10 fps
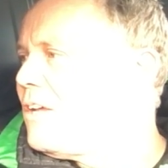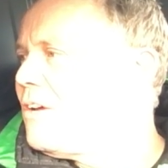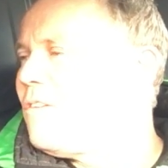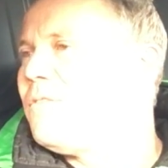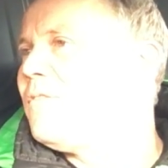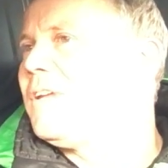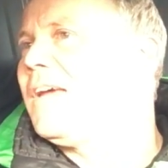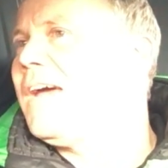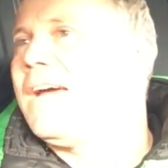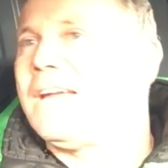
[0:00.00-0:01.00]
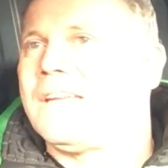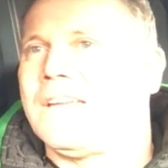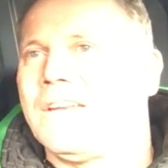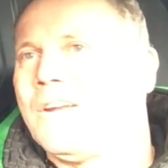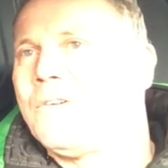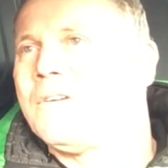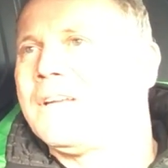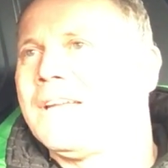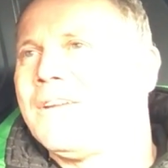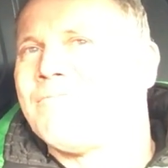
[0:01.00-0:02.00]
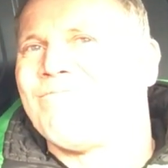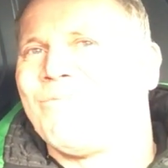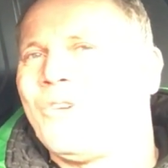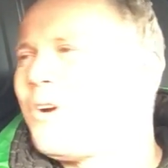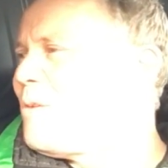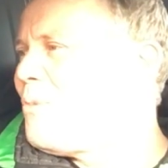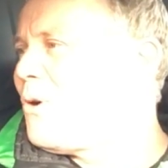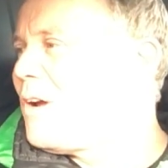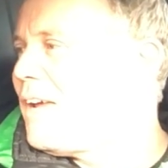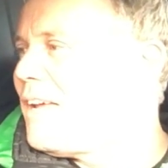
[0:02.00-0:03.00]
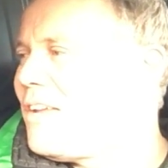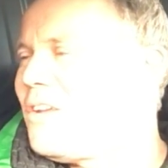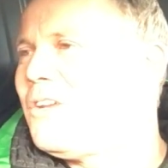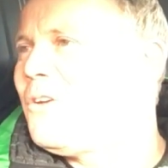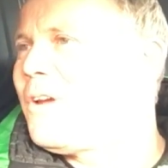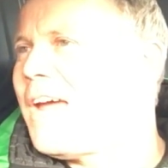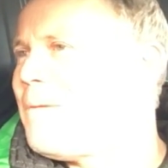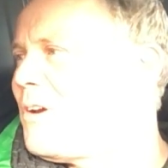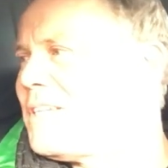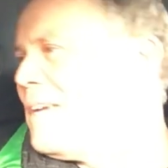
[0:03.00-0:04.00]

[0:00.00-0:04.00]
of we're not going to book UK because